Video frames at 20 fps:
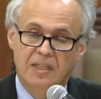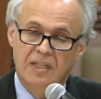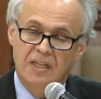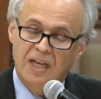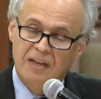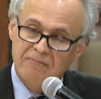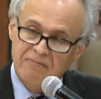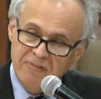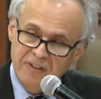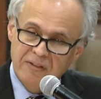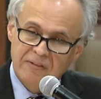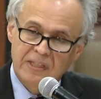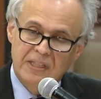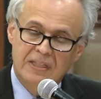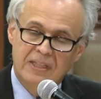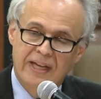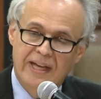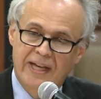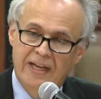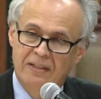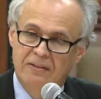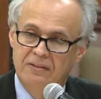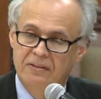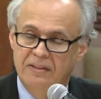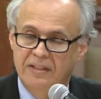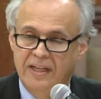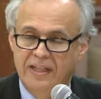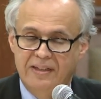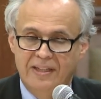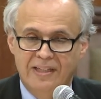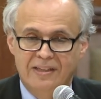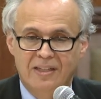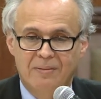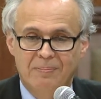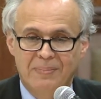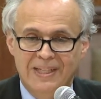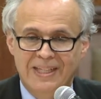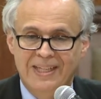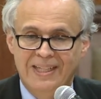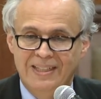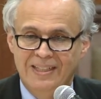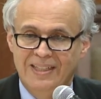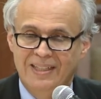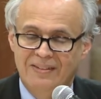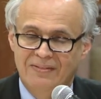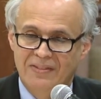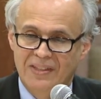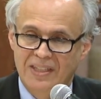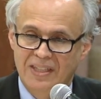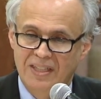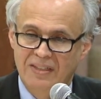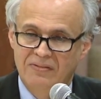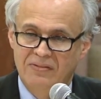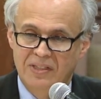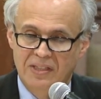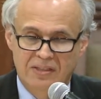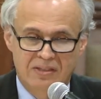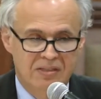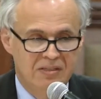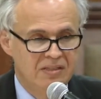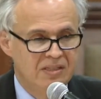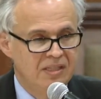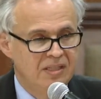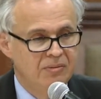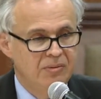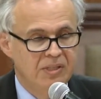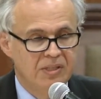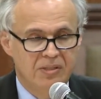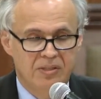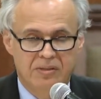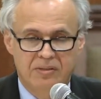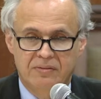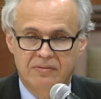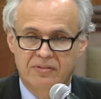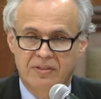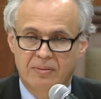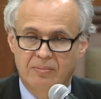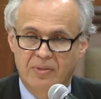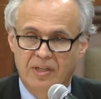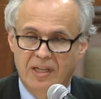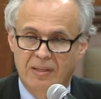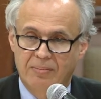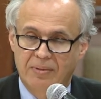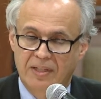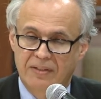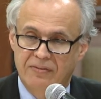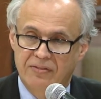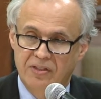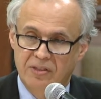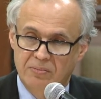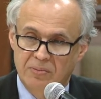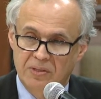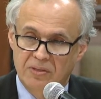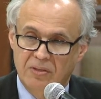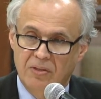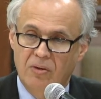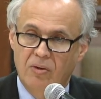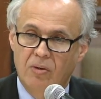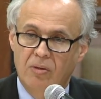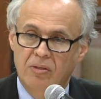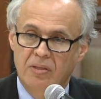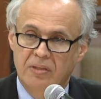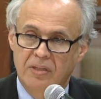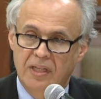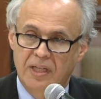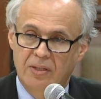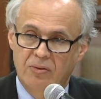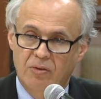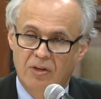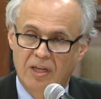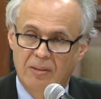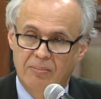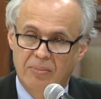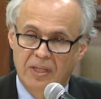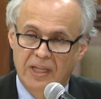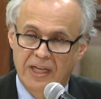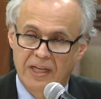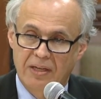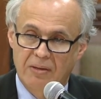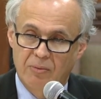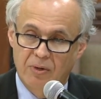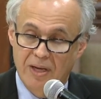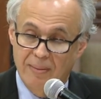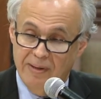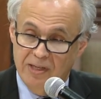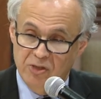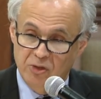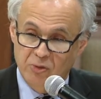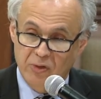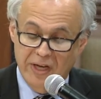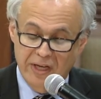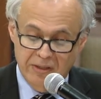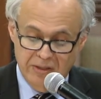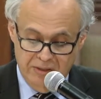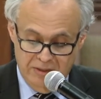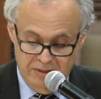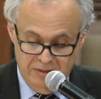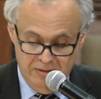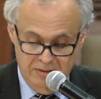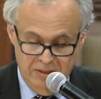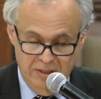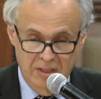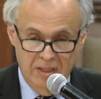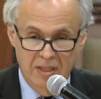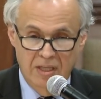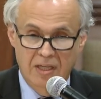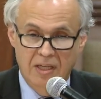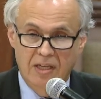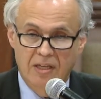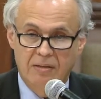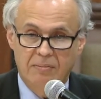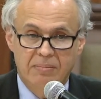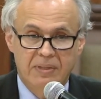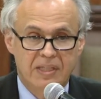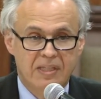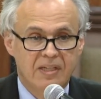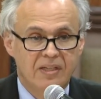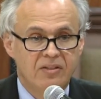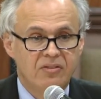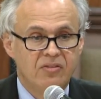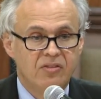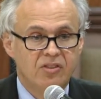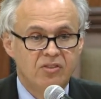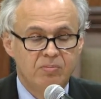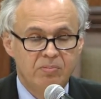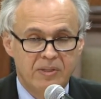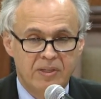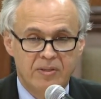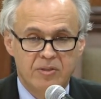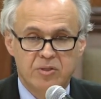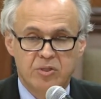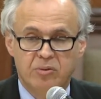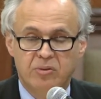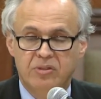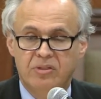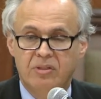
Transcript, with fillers: I'm very glad that at the beginning of the evening today we heard from Rabbi Frydman-Kohl and Rabbi, Rabbi Strauchler because the spiritual